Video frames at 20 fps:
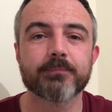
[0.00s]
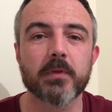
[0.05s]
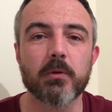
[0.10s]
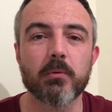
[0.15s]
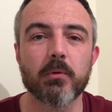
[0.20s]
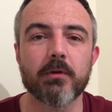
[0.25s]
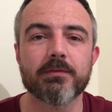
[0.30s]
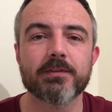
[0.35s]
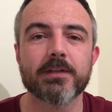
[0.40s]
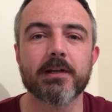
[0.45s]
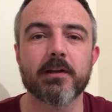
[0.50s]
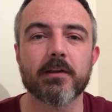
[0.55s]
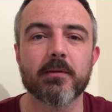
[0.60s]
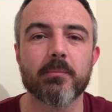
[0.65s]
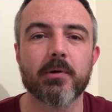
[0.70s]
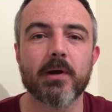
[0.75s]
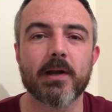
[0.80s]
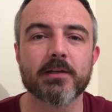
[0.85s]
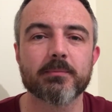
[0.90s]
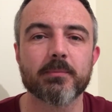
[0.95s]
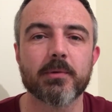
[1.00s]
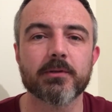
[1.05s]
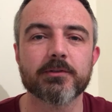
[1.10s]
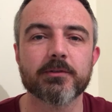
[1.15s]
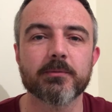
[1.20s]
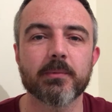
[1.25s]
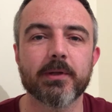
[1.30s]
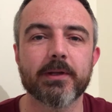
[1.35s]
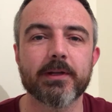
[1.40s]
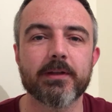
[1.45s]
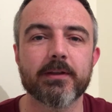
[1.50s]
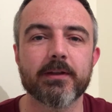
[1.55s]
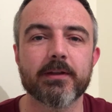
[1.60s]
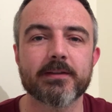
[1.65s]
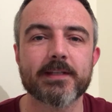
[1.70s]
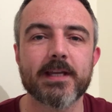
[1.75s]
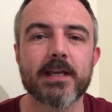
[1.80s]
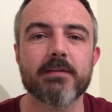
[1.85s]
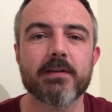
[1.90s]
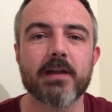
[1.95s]
you would have seen in the press possibly that
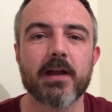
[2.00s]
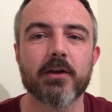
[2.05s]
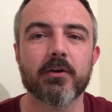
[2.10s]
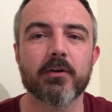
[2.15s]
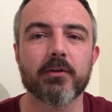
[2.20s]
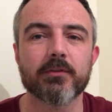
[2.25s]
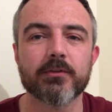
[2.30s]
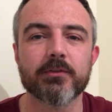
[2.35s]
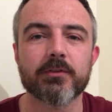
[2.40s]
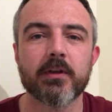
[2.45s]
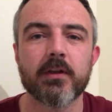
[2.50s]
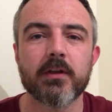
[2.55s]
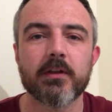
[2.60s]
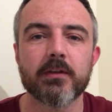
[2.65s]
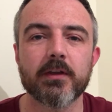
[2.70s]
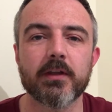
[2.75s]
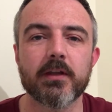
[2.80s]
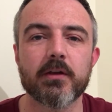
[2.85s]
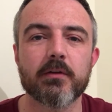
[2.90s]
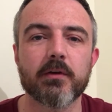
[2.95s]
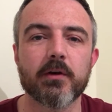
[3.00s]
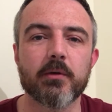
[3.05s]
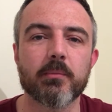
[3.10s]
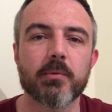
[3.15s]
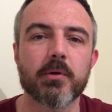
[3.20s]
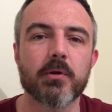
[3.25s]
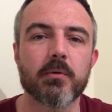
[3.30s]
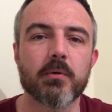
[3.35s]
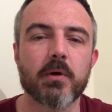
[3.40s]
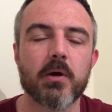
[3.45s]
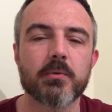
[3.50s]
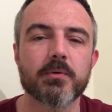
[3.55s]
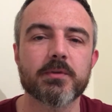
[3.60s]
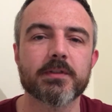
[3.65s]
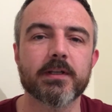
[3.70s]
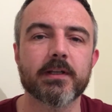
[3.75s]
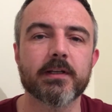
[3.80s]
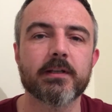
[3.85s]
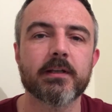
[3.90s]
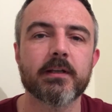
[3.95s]
TV Add-ons, the group who
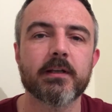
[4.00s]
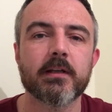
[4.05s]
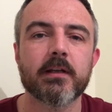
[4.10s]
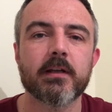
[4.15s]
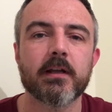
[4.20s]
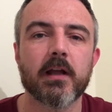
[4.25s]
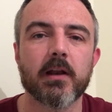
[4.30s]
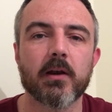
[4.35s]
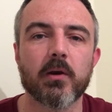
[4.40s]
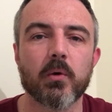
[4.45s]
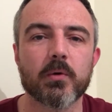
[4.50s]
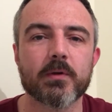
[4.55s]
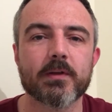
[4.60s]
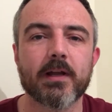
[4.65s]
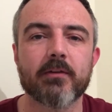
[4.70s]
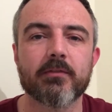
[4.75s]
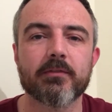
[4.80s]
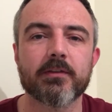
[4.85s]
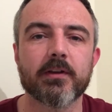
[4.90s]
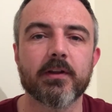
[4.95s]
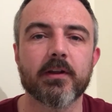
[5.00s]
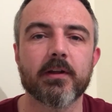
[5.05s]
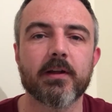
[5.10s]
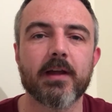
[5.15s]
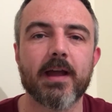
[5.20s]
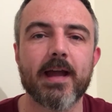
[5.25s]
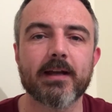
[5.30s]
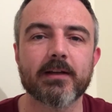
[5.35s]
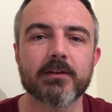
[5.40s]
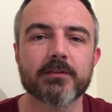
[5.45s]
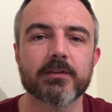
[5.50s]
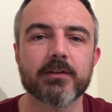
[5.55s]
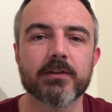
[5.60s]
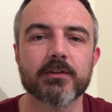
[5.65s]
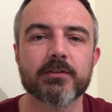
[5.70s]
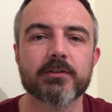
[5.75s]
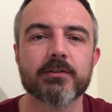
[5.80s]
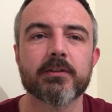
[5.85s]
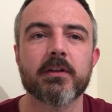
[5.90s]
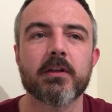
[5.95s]
hosted and looked after
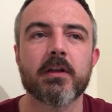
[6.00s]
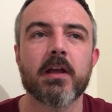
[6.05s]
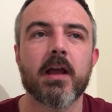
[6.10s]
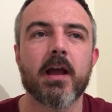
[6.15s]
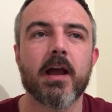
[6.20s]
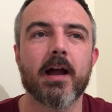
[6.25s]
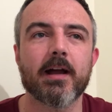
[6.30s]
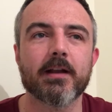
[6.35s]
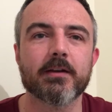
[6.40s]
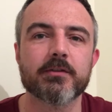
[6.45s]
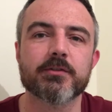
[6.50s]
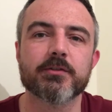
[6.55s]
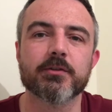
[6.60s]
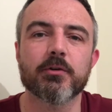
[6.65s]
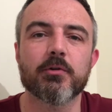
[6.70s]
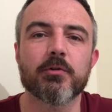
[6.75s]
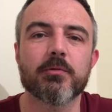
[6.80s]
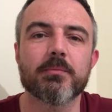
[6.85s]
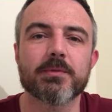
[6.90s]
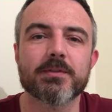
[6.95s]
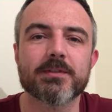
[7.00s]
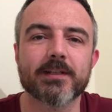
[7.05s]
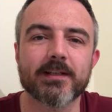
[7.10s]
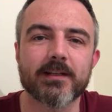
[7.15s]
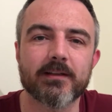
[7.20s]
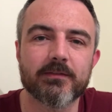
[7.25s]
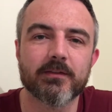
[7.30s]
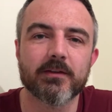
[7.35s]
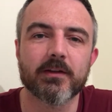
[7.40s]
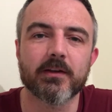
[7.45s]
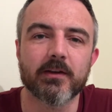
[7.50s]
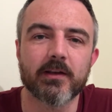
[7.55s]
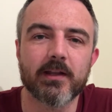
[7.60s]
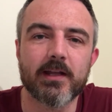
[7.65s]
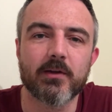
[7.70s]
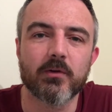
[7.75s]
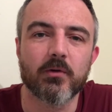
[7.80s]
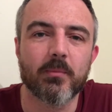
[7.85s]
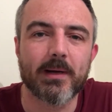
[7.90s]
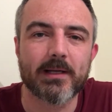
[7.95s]
Exodus, had some significant
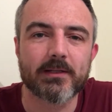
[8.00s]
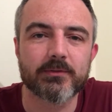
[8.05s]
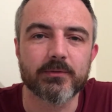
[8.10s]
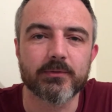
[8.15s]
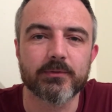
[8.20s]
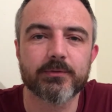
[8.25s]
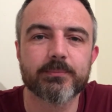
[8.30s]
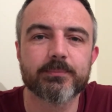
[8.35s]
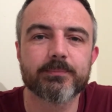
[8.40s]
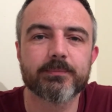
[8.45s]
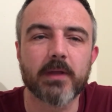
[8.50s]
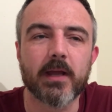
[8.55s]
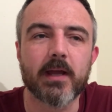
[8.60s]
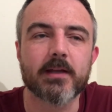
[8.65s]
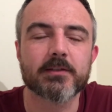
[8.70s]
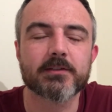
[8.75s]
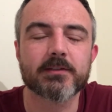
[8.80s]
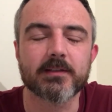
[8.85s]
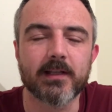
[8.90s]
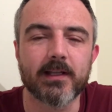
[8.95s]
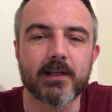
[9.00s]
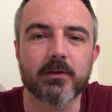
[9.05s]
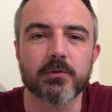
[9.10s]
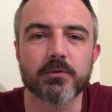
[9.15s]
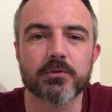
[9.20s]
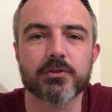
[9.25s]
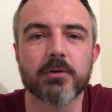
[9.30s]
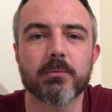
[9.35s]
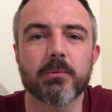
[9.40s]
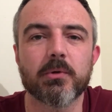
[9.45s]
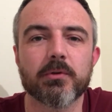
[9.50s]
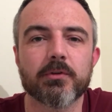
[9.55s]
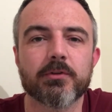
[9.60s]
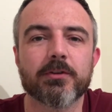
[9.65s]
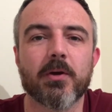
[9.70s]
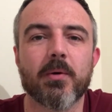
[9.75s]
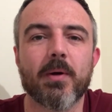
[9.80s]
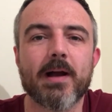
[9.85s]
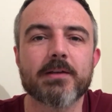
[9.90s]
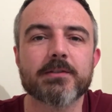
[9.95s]
legal battles, legal troubles.
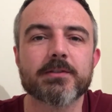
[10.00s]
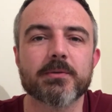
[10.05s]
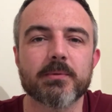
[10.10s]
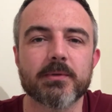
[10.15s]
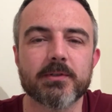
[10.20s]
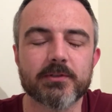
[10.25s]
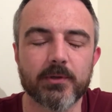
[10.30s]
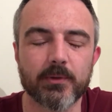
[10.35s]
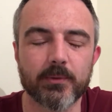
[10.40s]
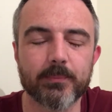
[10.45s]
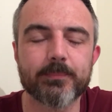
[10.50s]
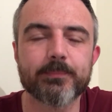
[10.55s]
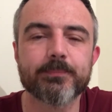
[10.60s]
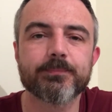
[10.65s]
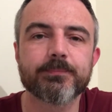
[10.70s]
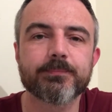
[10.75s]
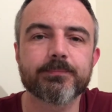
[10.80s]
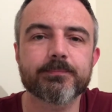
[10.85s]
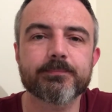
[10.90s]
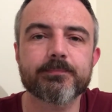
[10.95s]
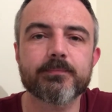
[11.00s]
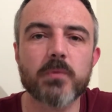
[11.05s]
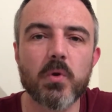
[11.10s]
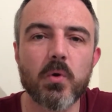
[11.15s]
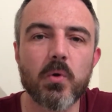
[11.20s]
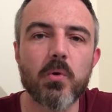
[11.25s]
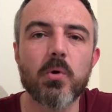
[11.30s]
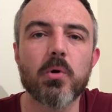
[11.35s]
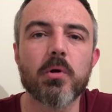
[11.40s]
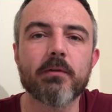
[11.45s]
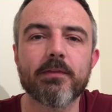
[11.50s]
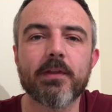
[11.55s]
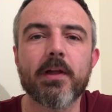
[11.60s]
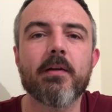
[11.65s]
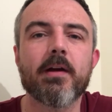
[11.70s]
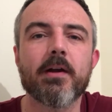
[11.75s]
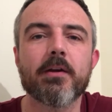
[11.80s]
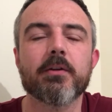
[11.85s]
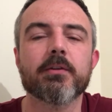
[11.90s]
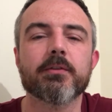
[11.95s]
So as a result, all of
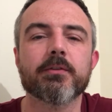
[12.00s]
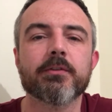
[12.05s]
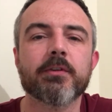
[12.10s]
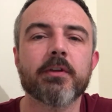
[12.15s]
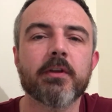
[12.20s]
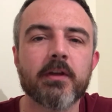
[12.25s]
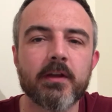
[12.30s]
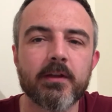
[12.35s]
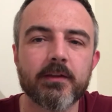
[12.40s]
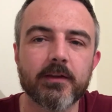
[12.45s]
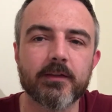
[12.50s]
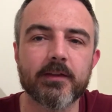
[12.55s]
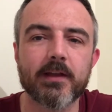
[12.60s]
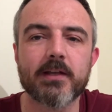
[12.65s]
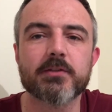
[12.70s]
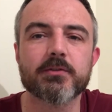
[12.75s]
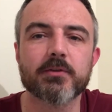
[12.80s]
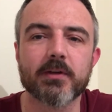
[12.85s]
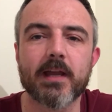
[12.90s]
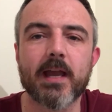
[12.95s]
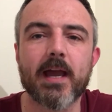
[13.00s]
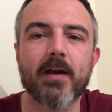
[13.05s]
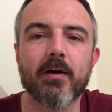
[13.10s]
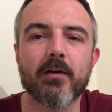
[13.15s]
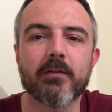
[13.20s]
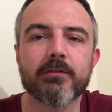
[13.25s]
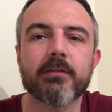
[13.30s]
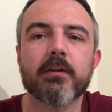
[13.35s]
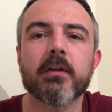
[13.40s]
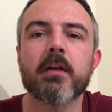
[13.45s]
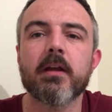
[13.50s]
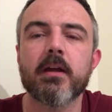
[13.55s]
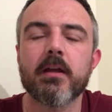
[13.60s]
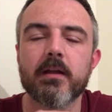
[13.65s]
their add-ons that they took care of